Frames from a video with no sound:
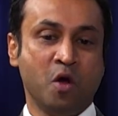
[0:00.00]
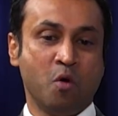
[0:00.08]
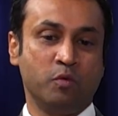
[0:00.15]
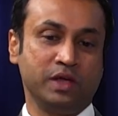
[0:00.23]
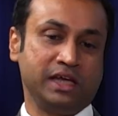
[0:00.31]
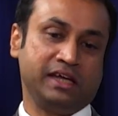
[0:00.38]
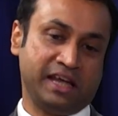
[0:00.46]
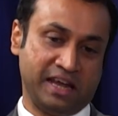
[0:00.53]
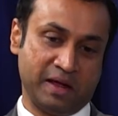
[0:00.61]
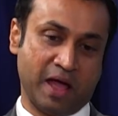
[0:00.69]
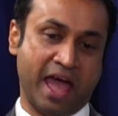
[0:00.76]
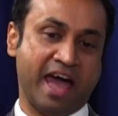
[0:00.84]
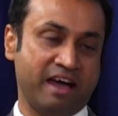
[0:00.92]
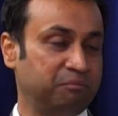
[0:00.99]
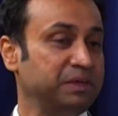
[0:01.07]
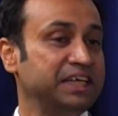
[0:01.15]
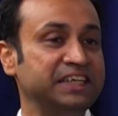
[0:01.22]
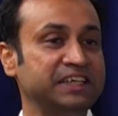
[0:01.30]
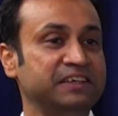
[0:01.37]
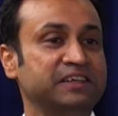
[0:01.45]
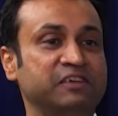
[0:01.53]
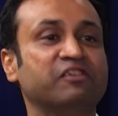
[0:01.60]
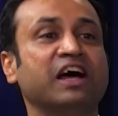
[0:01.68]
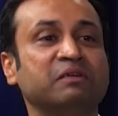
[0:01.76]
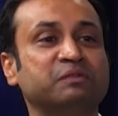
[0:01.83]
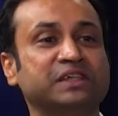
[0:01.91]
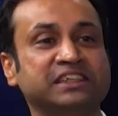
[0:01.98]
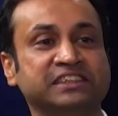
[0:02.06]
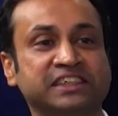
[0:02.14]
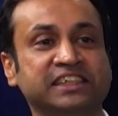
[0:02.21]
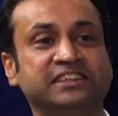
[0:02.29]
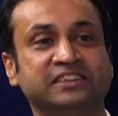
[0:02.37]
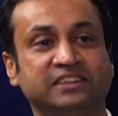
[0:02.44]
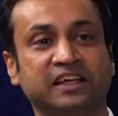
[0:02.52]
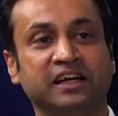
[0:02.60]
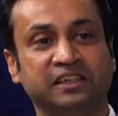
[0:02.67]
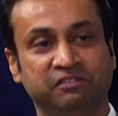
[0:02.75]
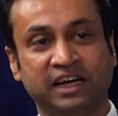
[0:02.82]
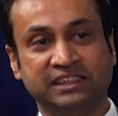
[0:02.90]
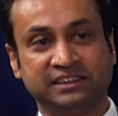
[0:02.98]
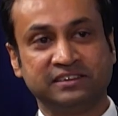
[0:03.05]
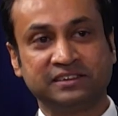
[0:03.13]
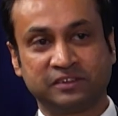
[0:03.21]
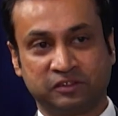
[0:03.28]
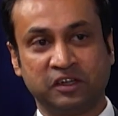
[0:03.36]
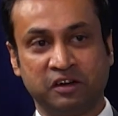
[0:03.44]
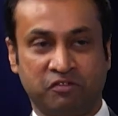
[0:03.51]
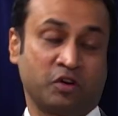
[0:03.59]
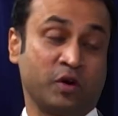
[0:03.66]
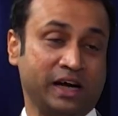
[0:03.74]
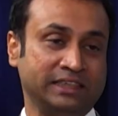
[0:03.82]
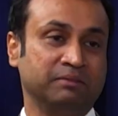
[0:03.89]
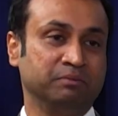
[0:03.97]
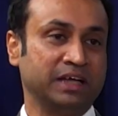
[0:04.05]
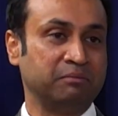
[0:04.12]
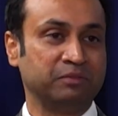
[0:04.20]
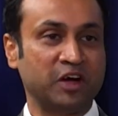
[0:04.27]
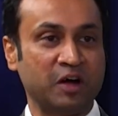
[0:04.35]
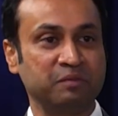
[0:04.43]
we have been developing these devices for quite some time now.